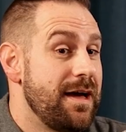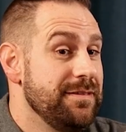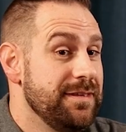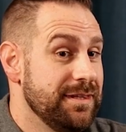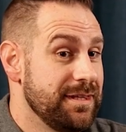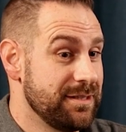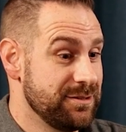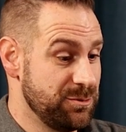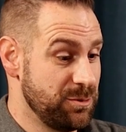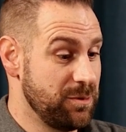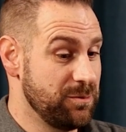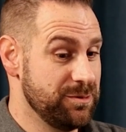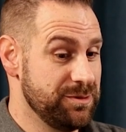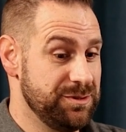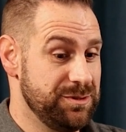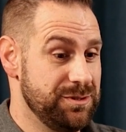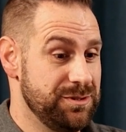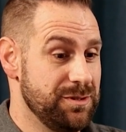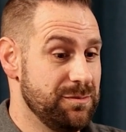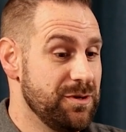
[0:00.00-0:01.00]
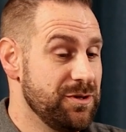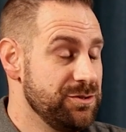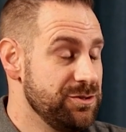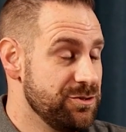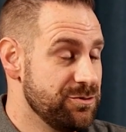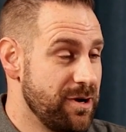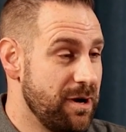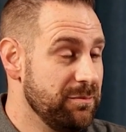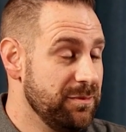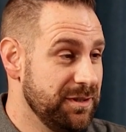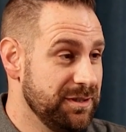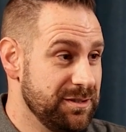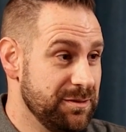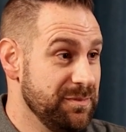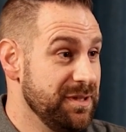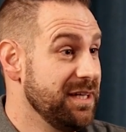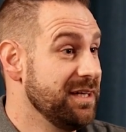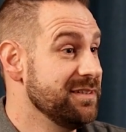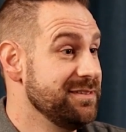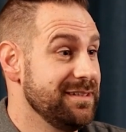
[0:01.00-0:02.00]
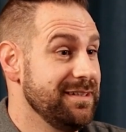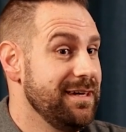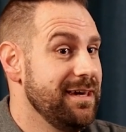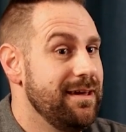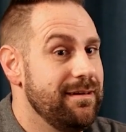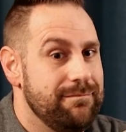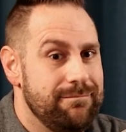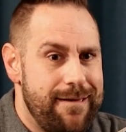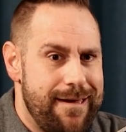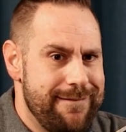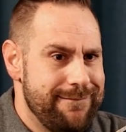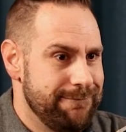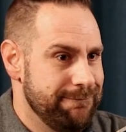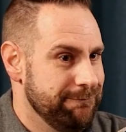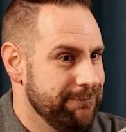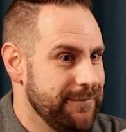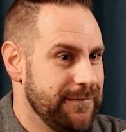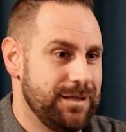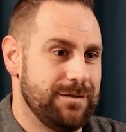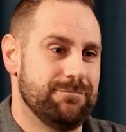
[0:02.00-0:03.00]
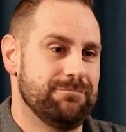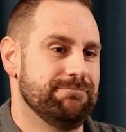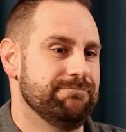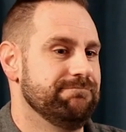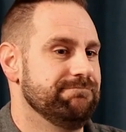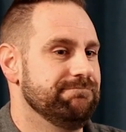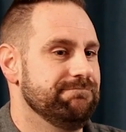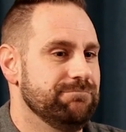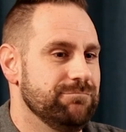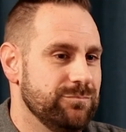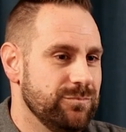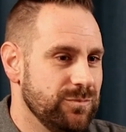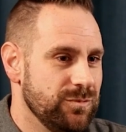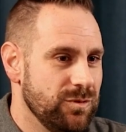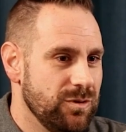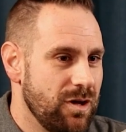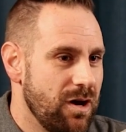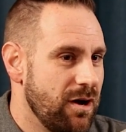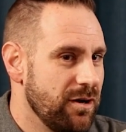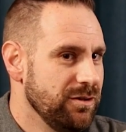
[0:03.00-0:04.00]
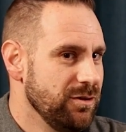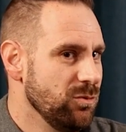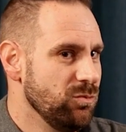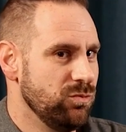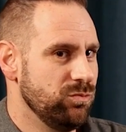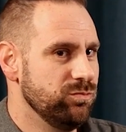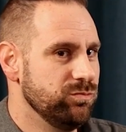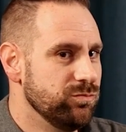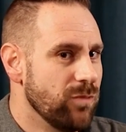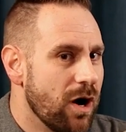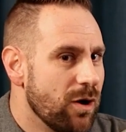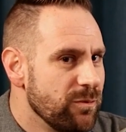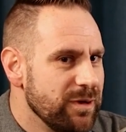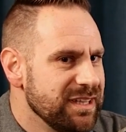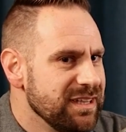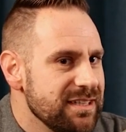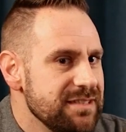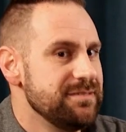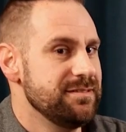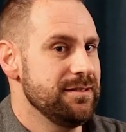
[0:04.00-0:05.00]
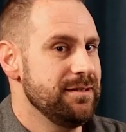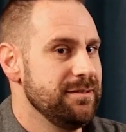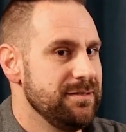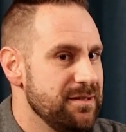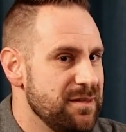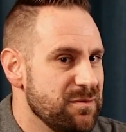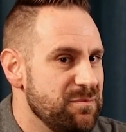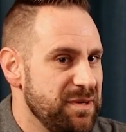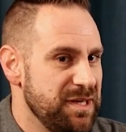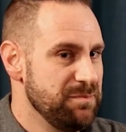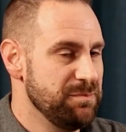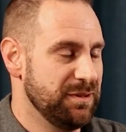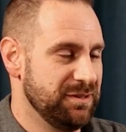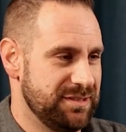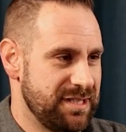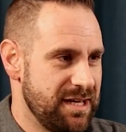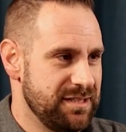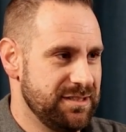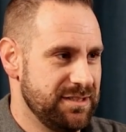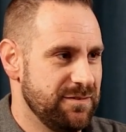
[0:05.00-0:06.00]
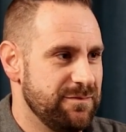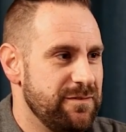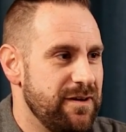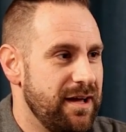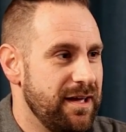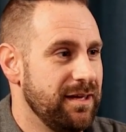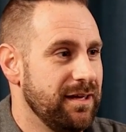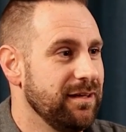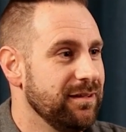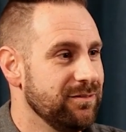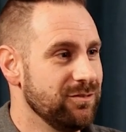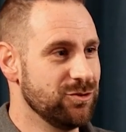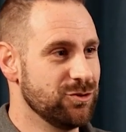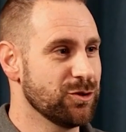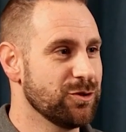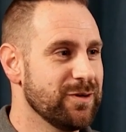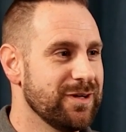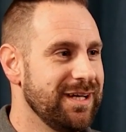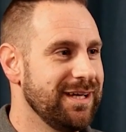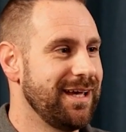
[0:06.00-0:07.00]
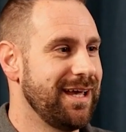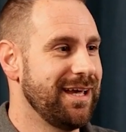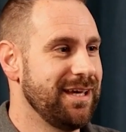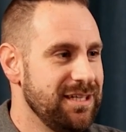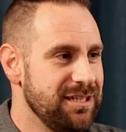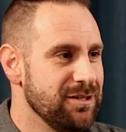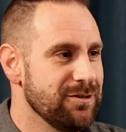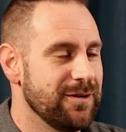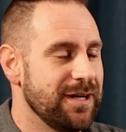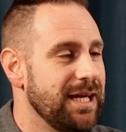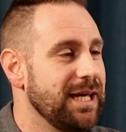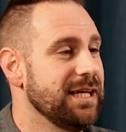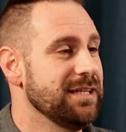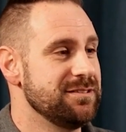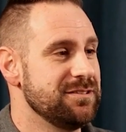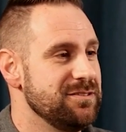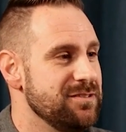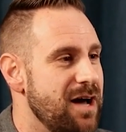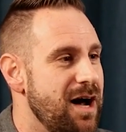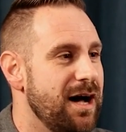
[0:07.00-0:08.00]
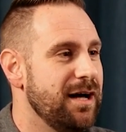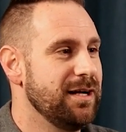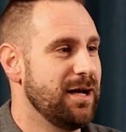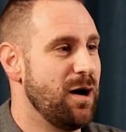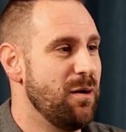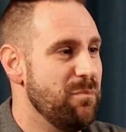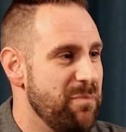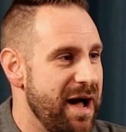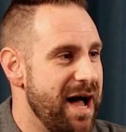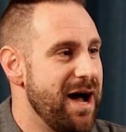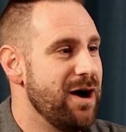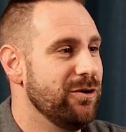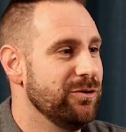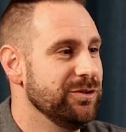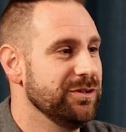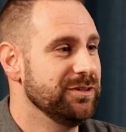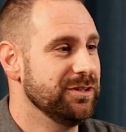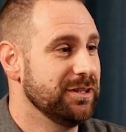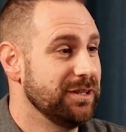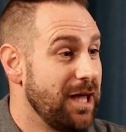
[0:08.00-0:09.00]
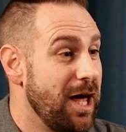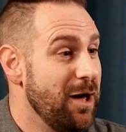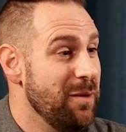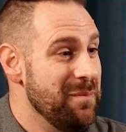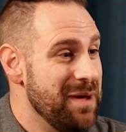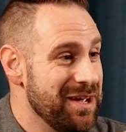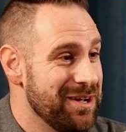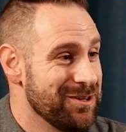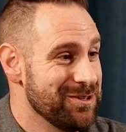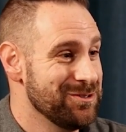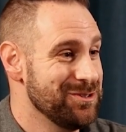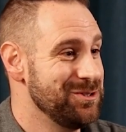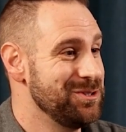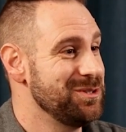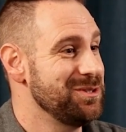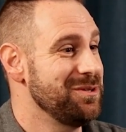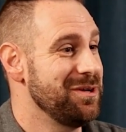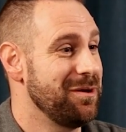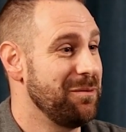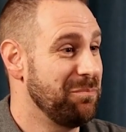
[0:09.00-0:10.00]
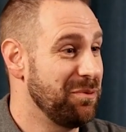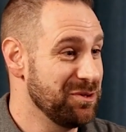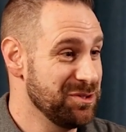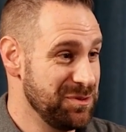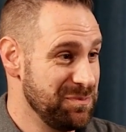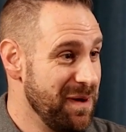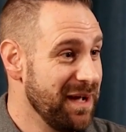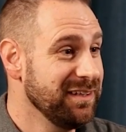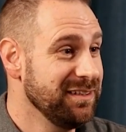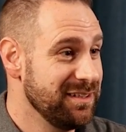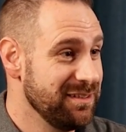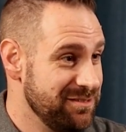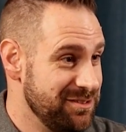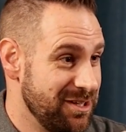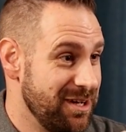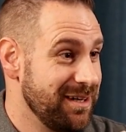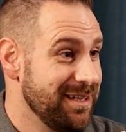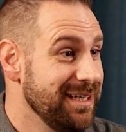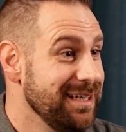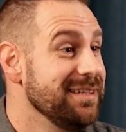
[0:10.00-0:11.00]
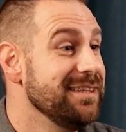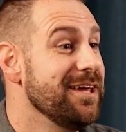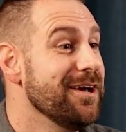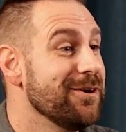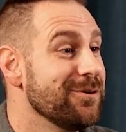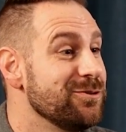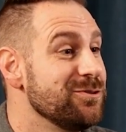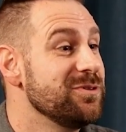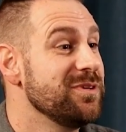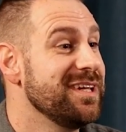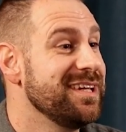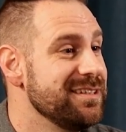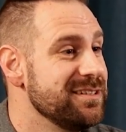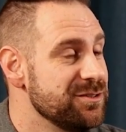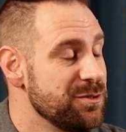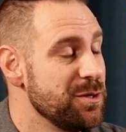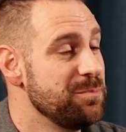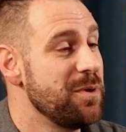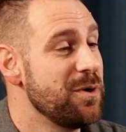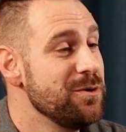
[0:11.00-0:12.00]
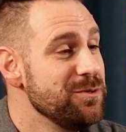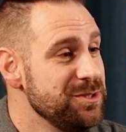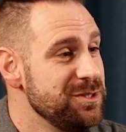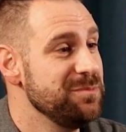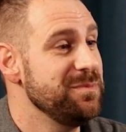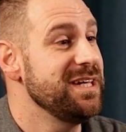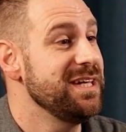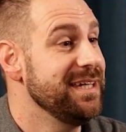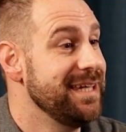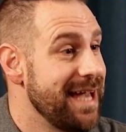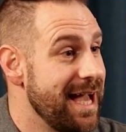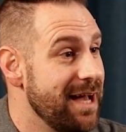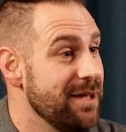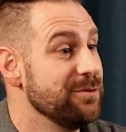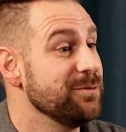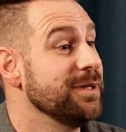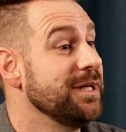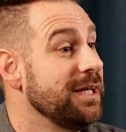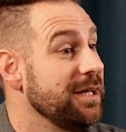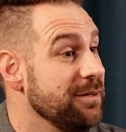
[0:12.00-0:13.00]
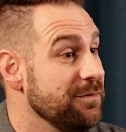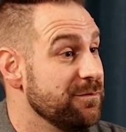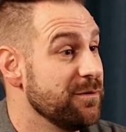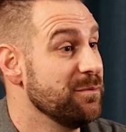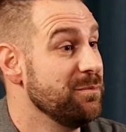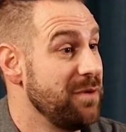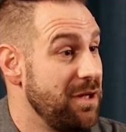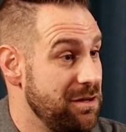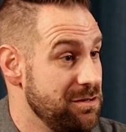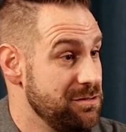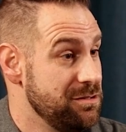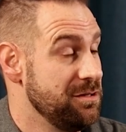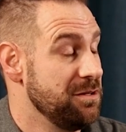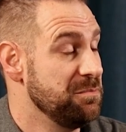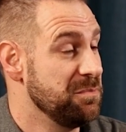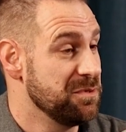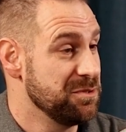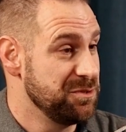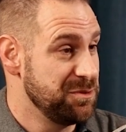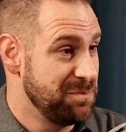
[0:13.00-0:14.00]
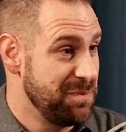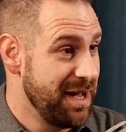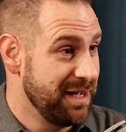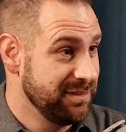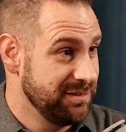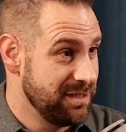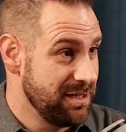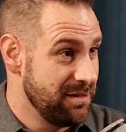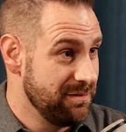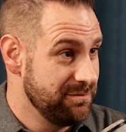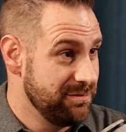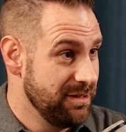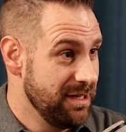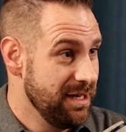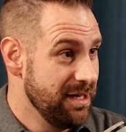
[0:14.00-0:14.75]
think that's what was the most troubling to me. Because again, hey, are we listening to the people testifying during a hearing? It's not about the lawmakers' perspectives on it. They're supposed to be gathering information and perspective.